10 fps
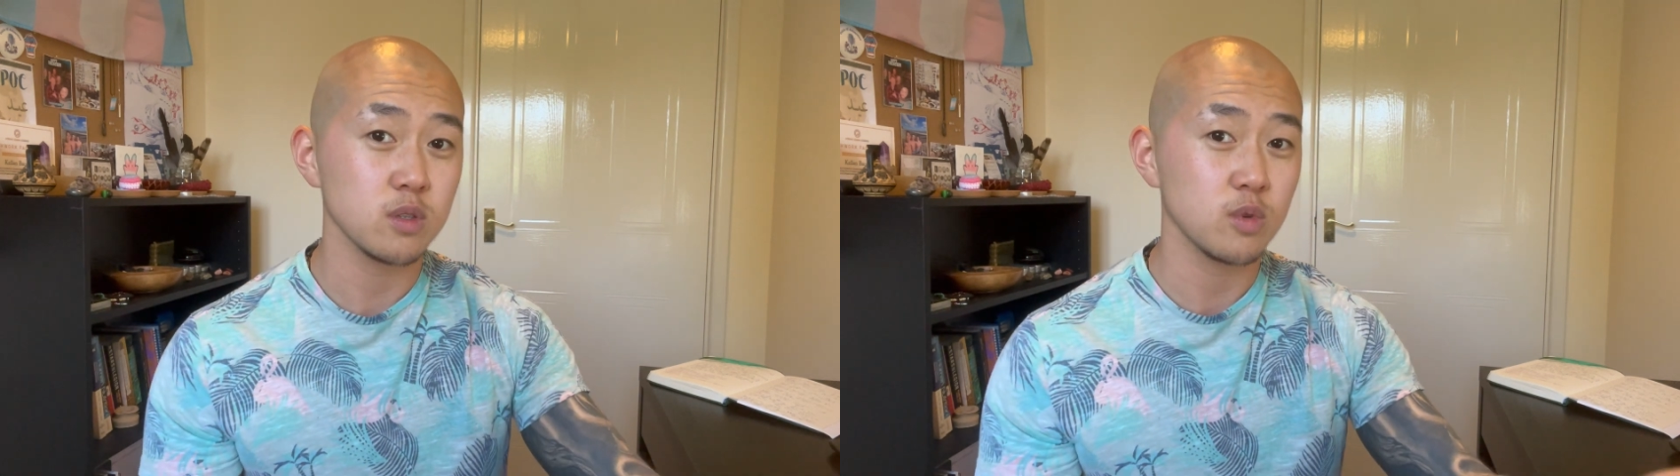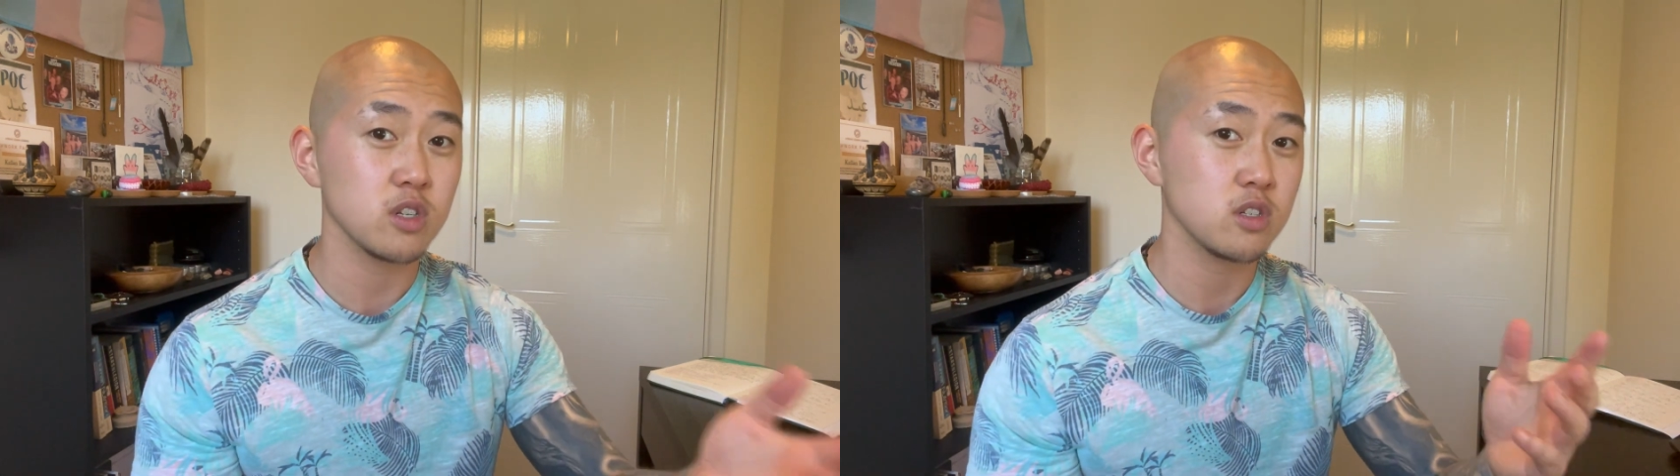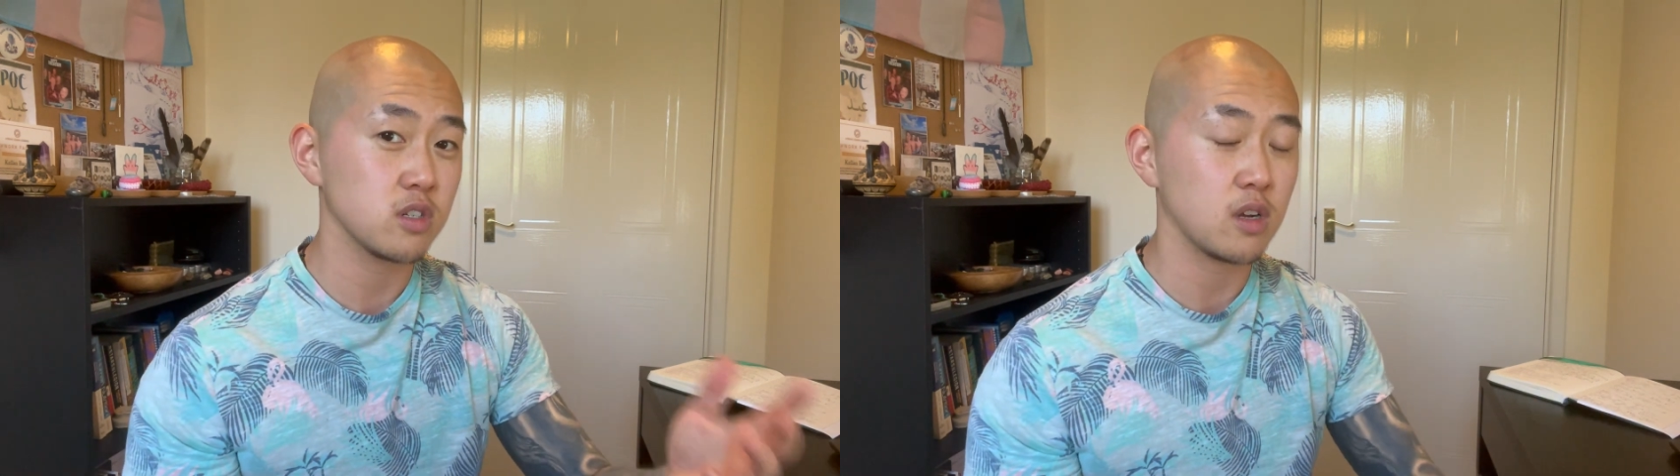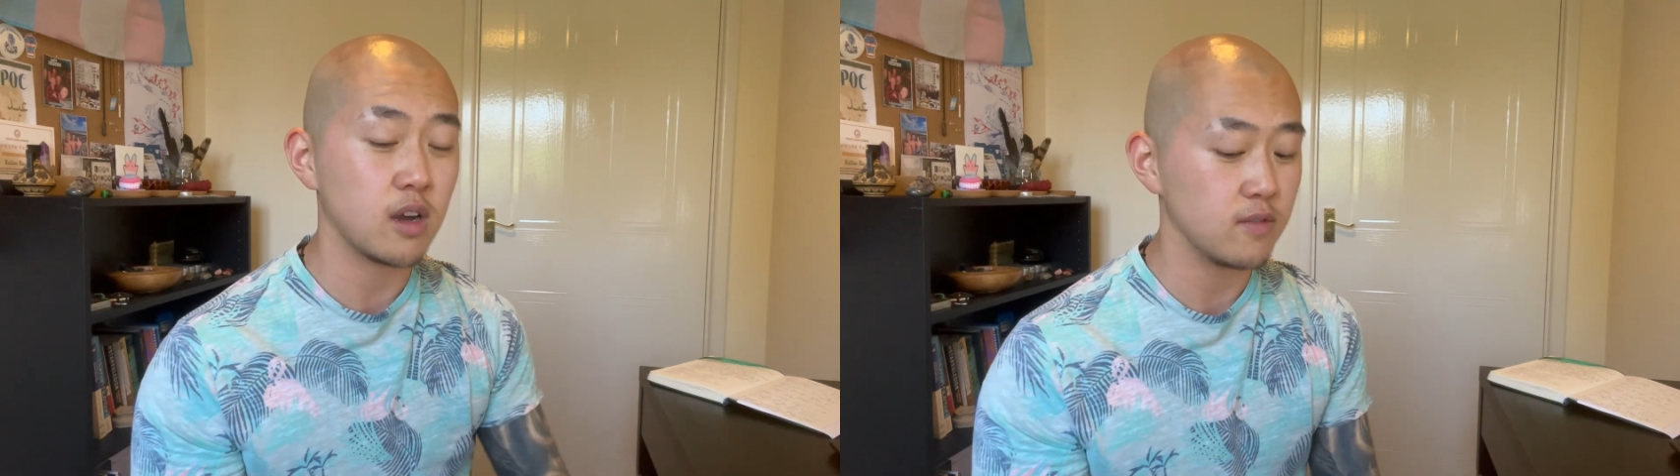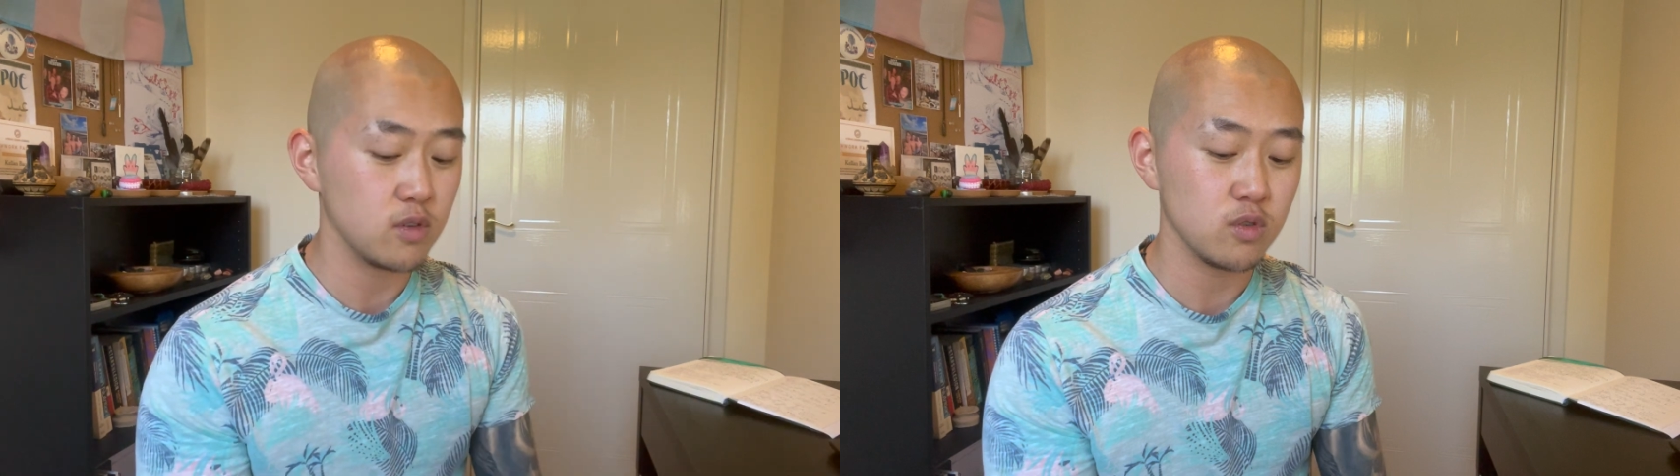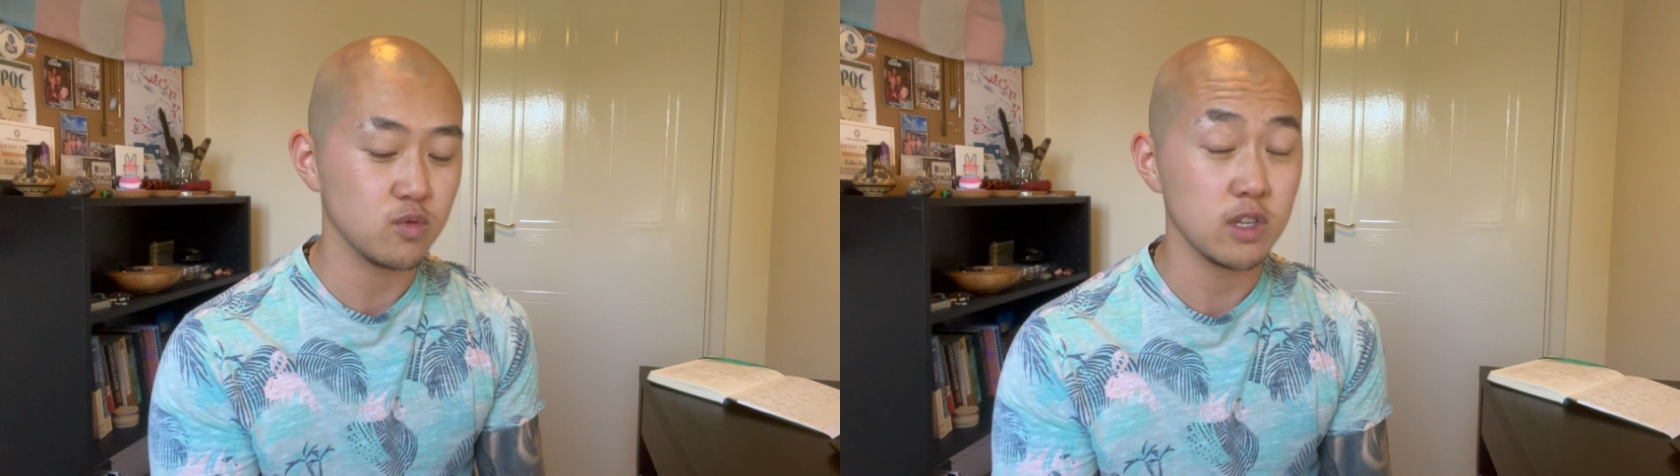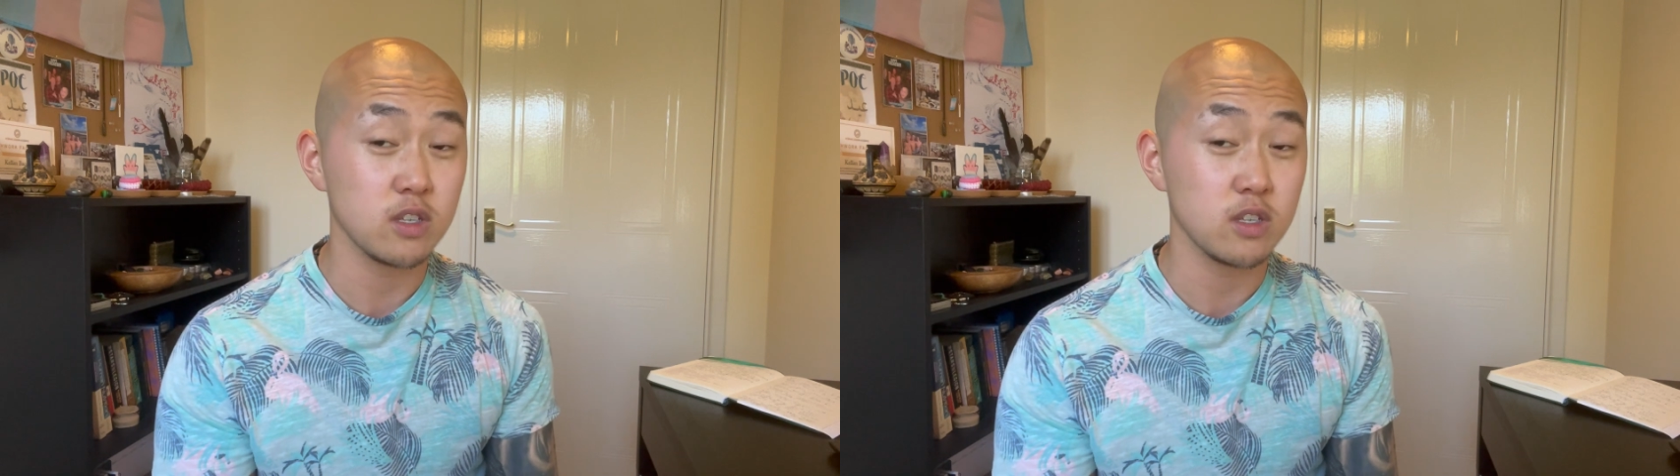which I've used really